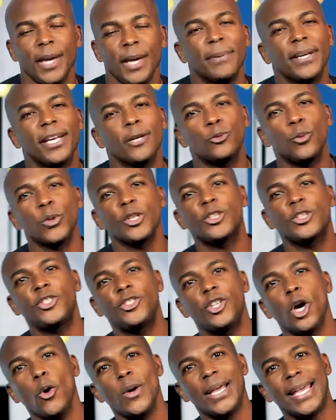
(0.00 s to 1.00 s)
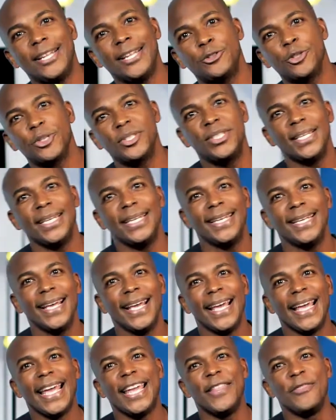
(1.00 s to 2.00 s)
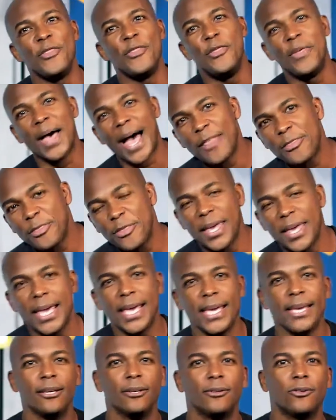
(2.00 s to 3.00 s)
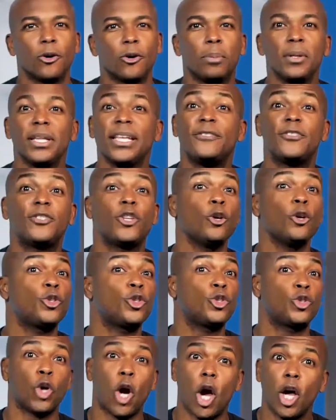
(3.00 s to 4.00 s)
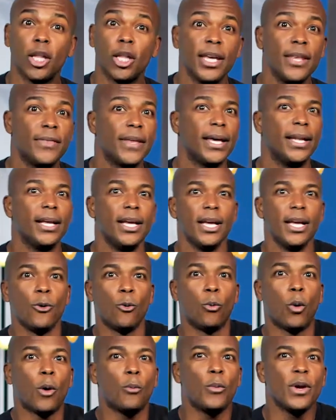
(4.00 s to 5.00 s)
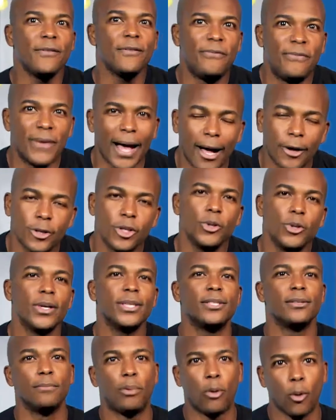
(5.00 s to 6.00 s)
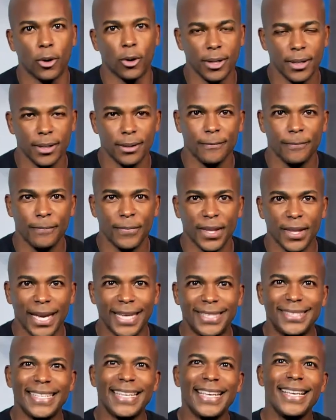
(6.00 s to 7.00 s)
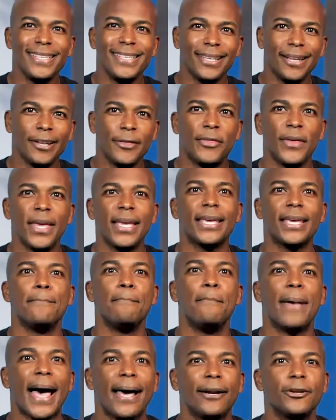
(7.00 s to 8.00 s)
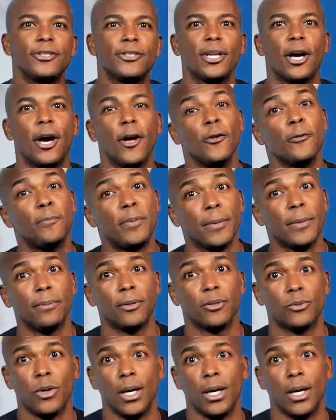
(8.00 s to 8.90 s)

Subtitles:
And because we're so interested in that thing, or believe so strongly that what we value is important, it's easy to think it matters to other people as